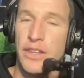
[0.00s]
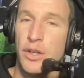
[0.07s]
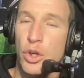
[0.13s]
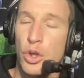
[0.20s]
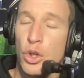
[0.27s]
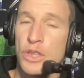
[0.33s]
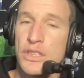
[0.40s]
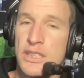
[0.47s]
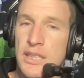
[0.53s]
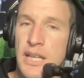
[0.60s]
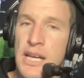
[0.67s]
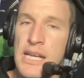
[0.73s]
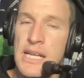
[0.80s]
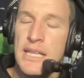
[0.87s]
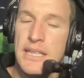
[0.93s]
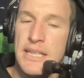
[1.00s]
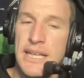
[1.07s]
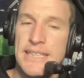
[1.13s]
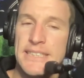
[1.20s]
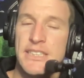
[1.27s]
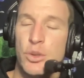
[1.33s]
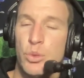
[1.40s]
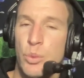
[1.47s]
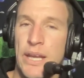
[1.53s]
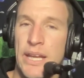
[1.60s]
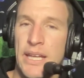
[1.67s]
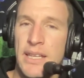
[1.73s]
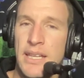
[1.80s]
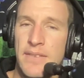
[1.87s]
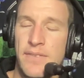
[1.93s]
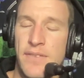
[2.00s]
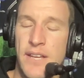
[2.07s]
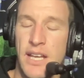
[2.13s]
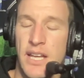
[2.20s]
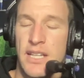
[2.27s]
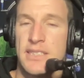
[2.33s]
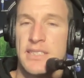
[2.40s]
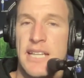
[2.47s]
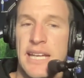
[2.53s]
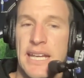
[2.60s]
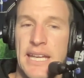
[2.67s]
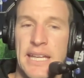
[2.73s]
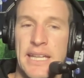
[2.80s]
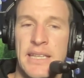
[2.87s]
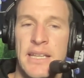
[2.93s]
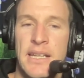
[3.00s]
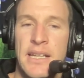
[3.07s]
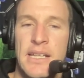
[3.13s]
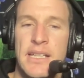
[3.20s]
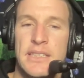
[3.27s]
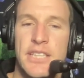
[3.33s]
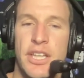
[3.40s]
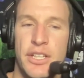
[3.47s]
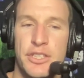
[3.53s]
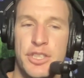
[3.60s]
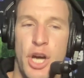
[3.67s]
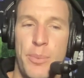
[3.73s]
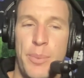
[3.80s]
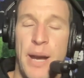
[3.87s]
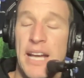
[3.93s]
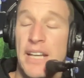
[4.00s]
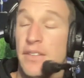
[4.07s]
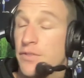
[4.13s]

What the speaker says: The Hawks need to win if they're going to sneak in to the top 8.